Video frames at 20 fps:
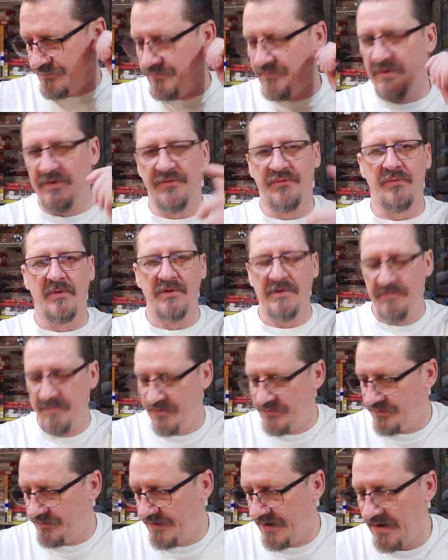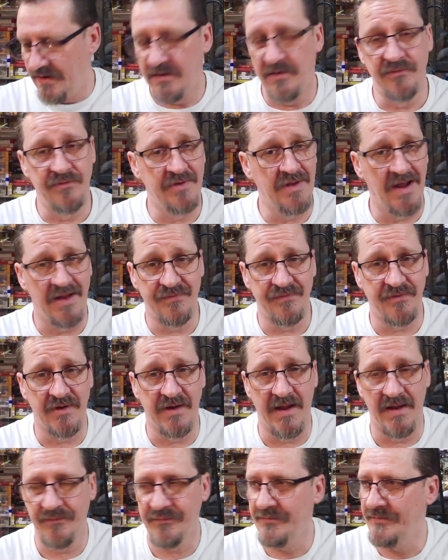but I just wanted to mention that because you guys can
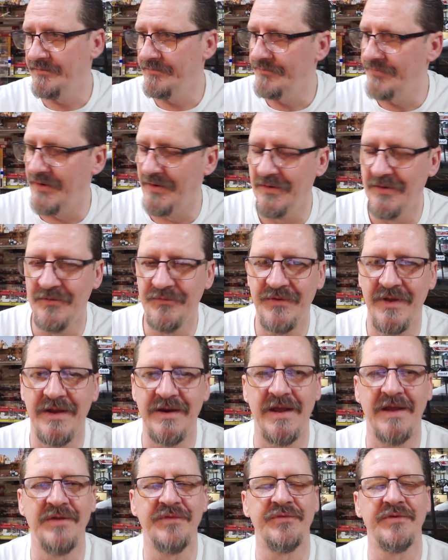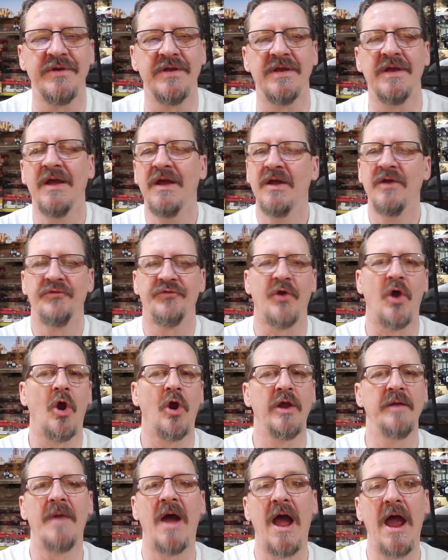ask. There goes that AC.
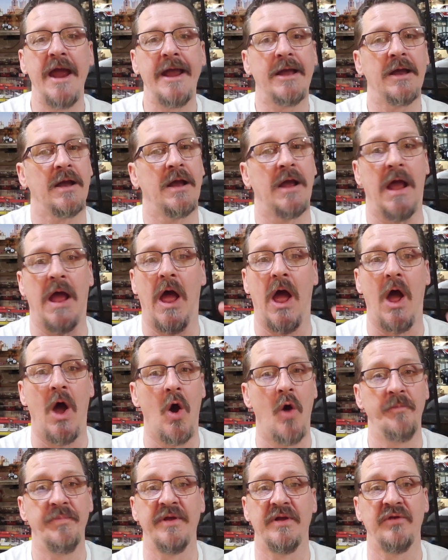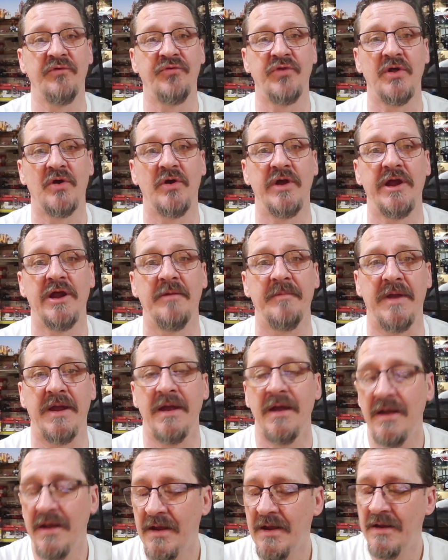Sorry, Mike. I hope you can still hear me.
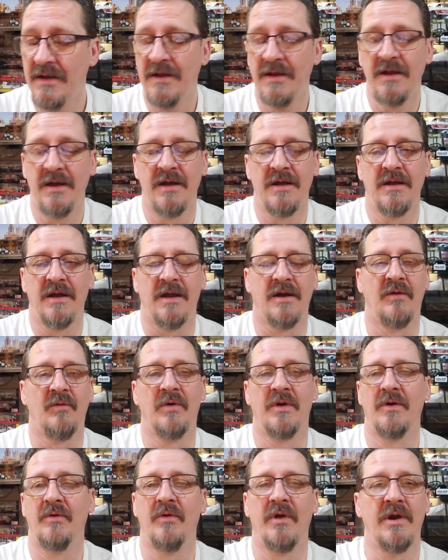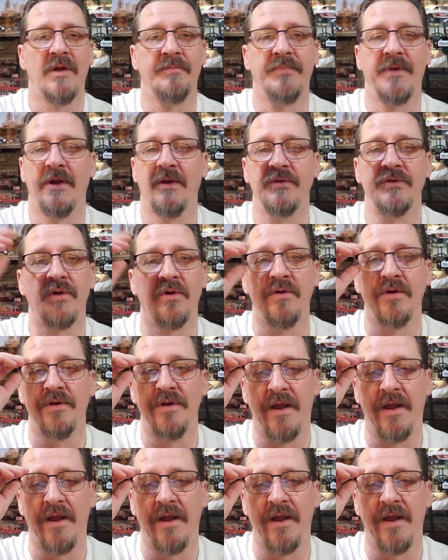I don't want to run up there and turn the